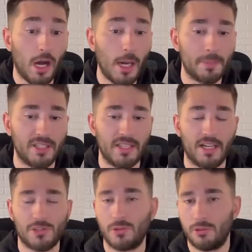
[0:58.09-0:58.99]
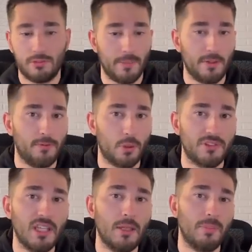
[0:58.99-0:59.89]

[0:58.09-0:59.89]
up than the actual W14,